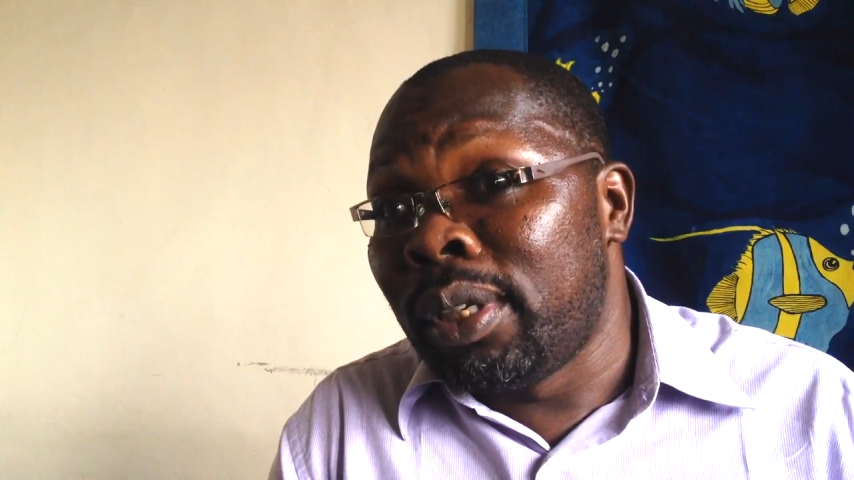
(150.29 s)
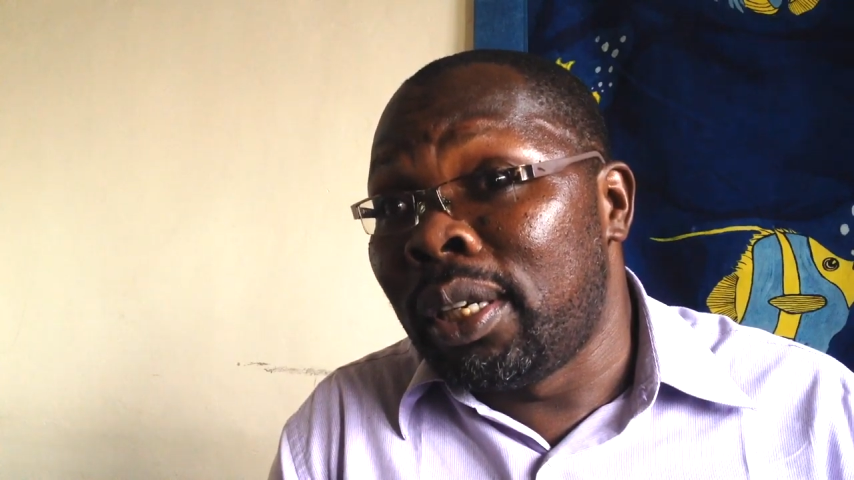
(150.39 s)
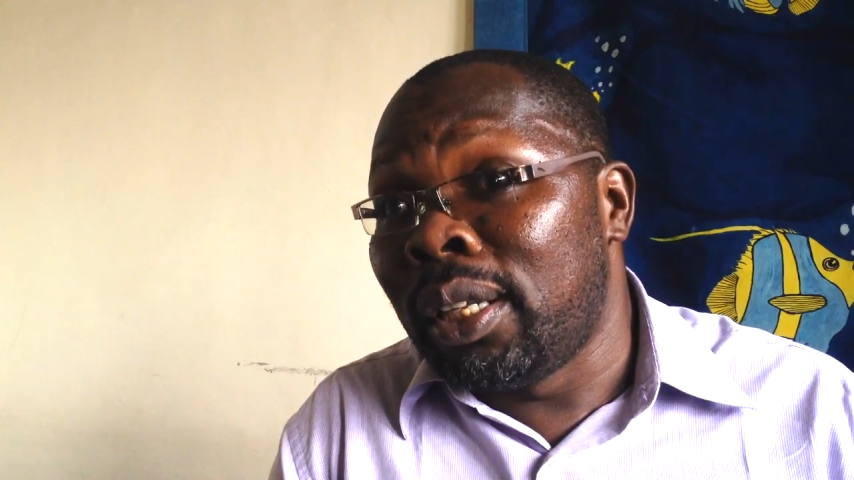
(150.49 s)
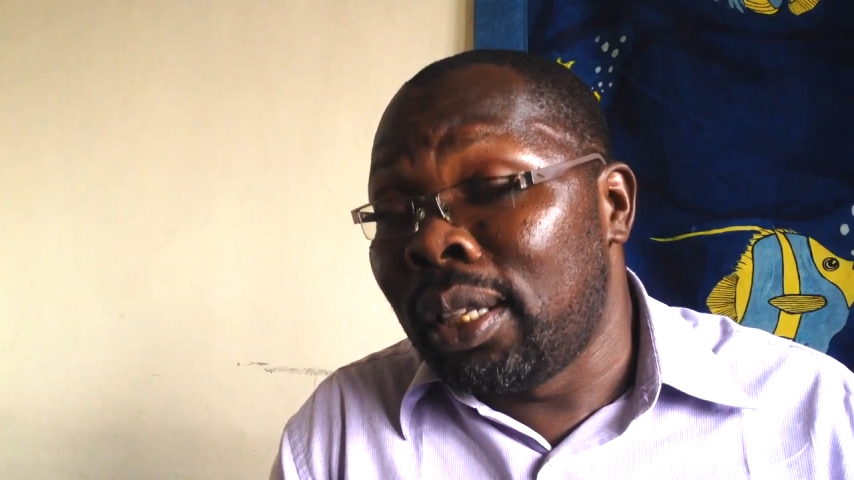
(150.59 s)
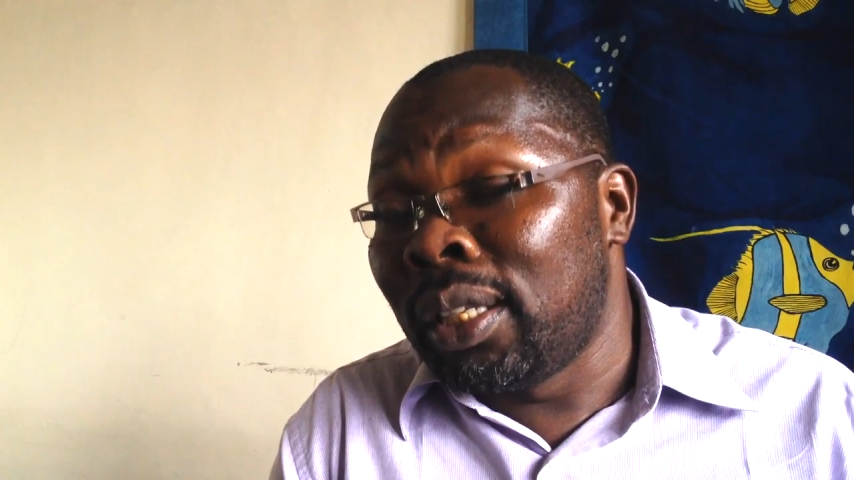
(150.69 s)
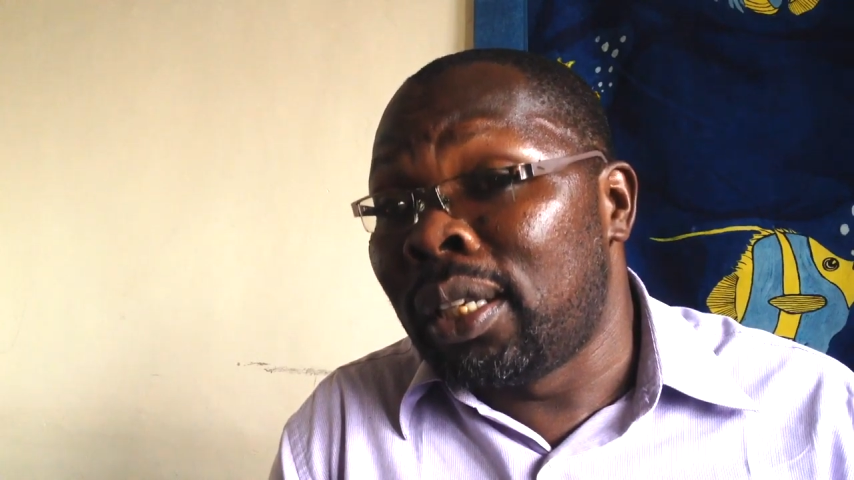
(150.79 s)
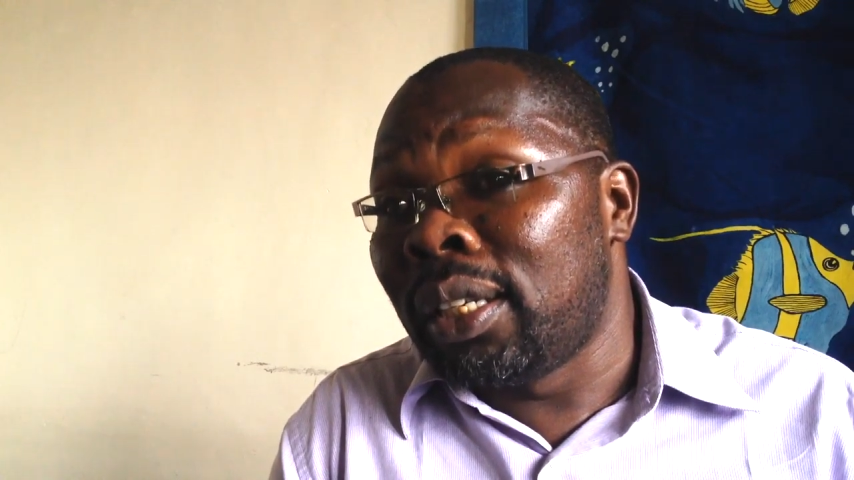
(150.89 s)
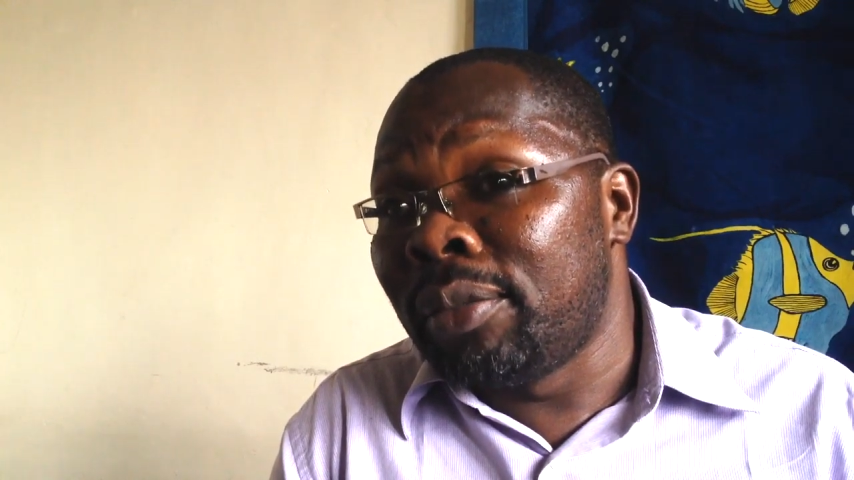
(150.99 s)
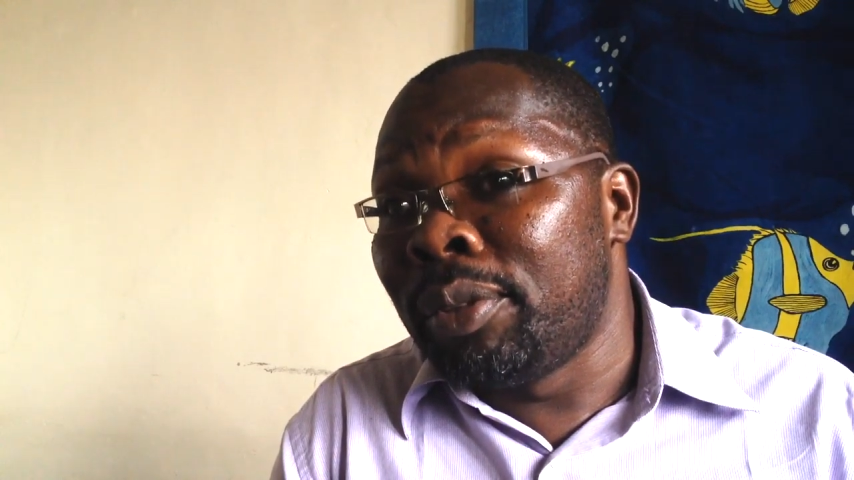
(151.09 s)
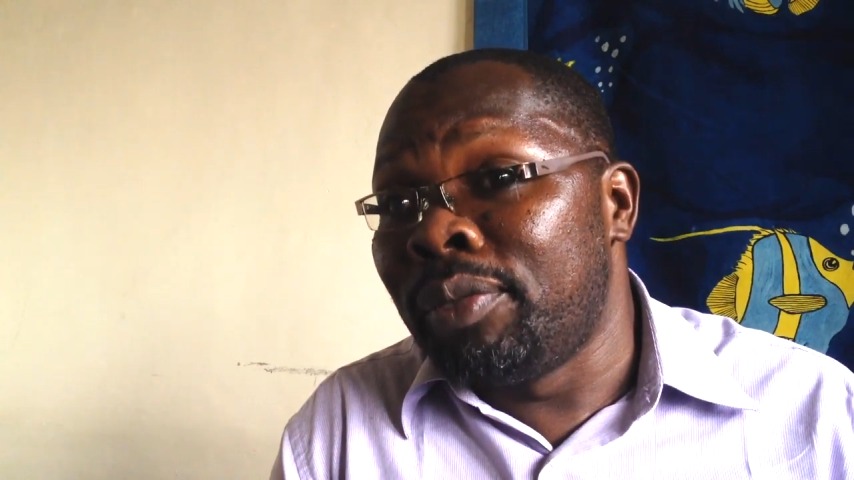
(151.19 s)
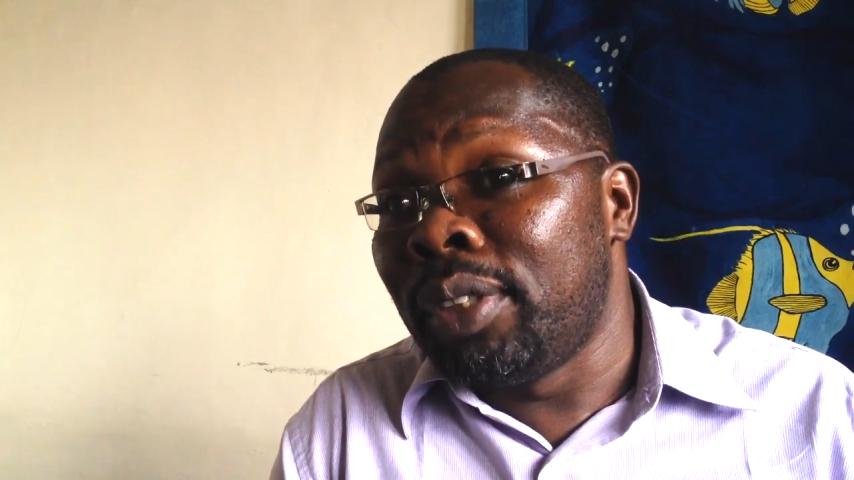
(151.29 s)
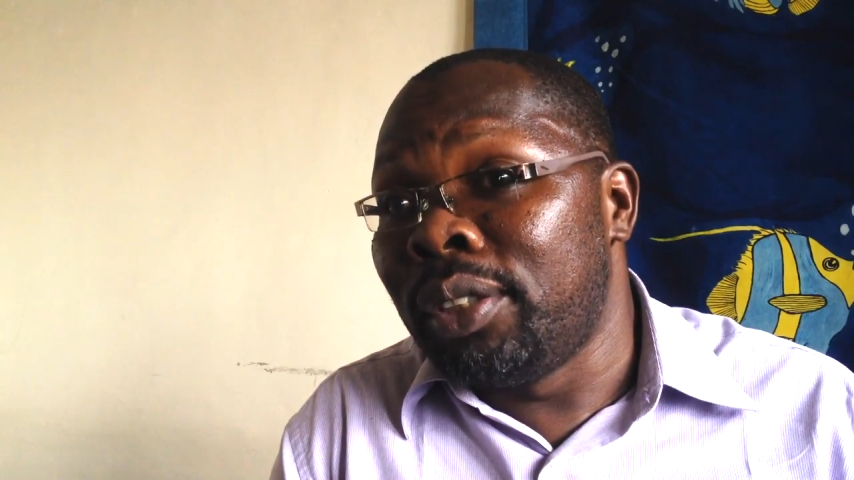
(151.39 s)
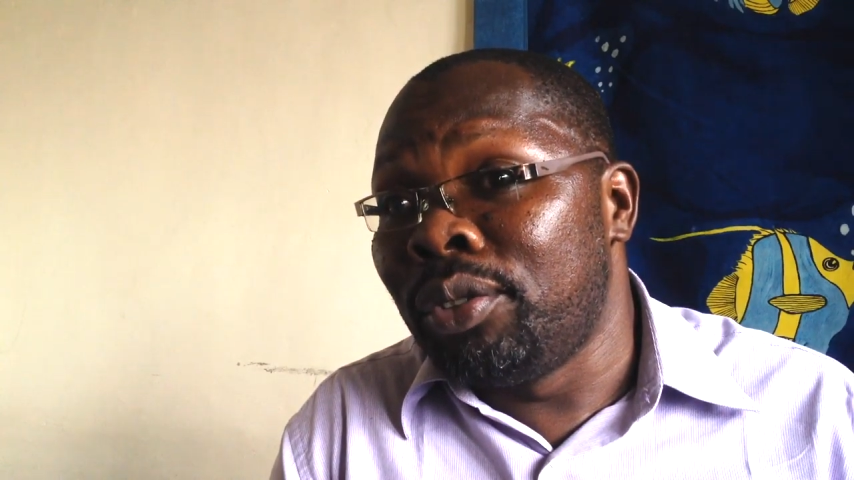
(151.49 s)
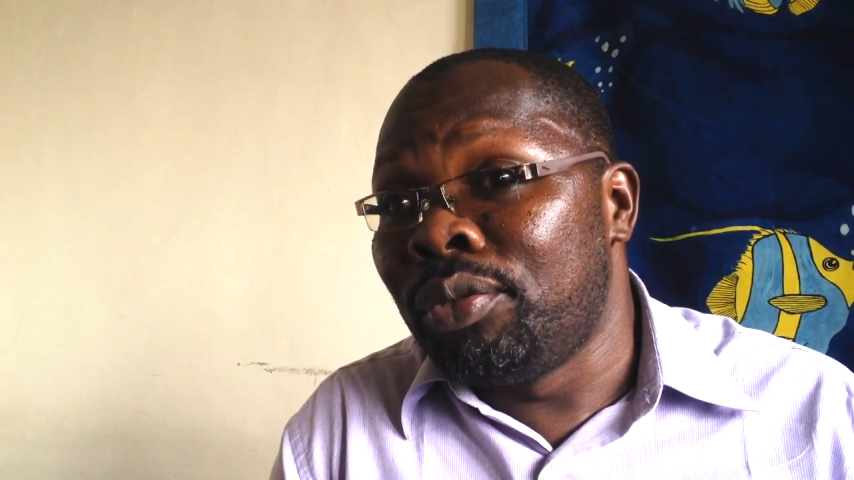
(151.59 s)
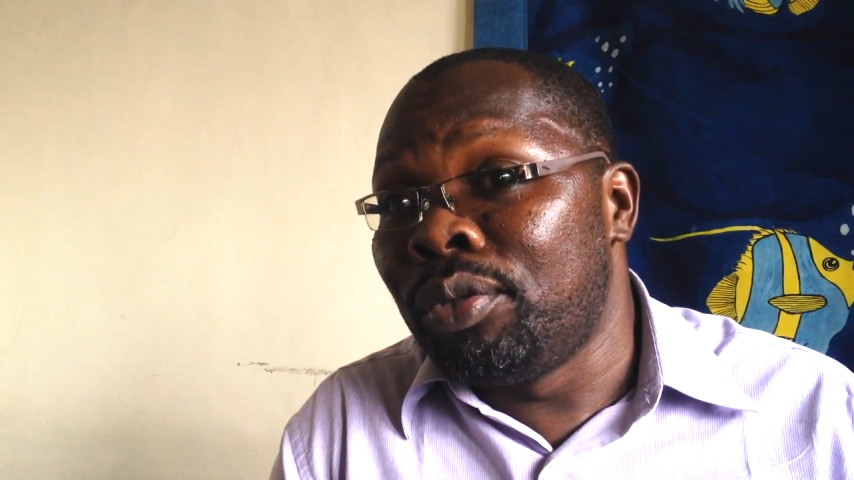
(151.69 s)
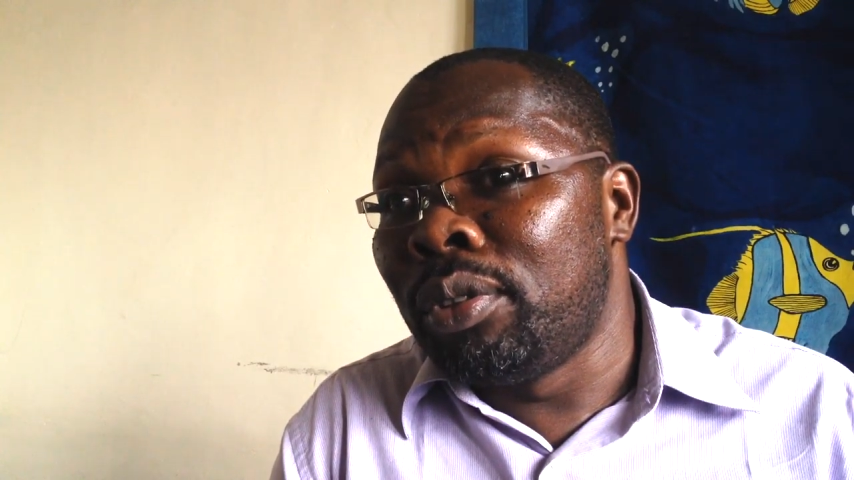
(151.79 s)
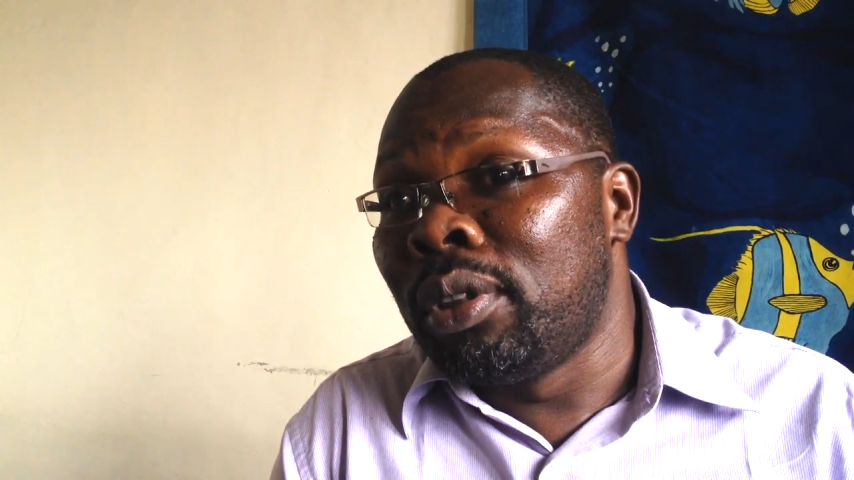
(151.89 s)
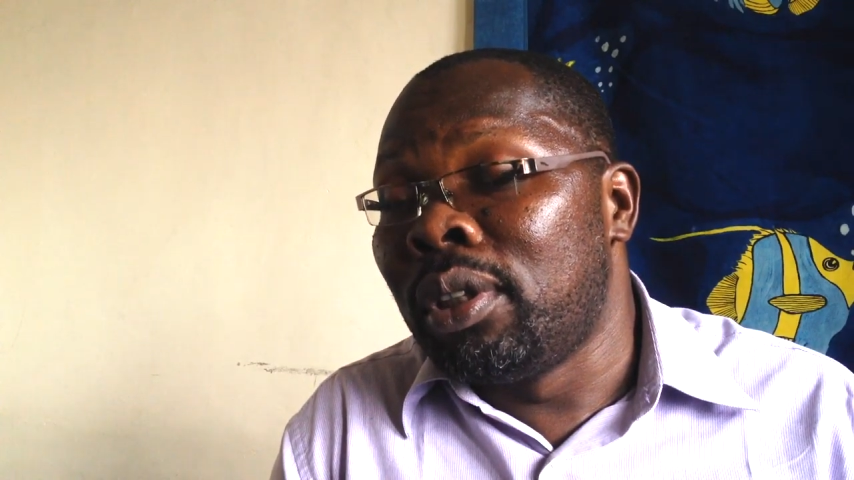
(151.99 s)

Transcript: and I think that has been very useful.